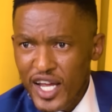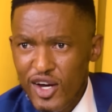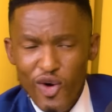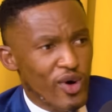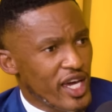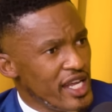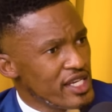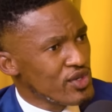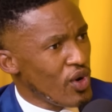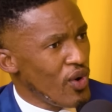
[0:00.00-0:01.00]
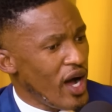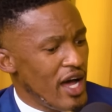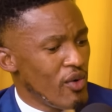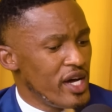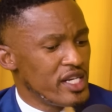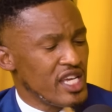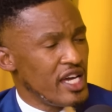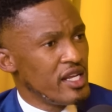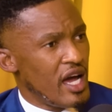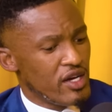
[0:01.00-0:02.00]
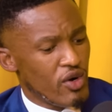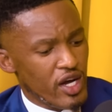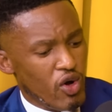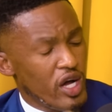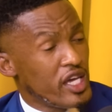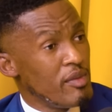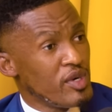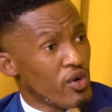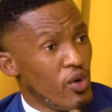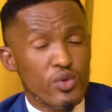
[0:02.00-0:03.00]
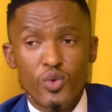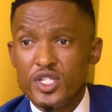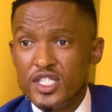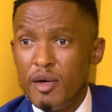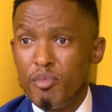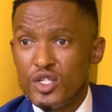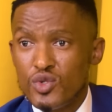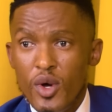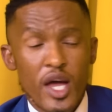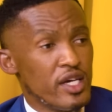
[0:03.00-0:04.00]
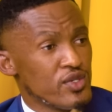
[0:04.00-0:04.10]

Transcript: Okay, and so I went, I got a Kemi role with Tembiso.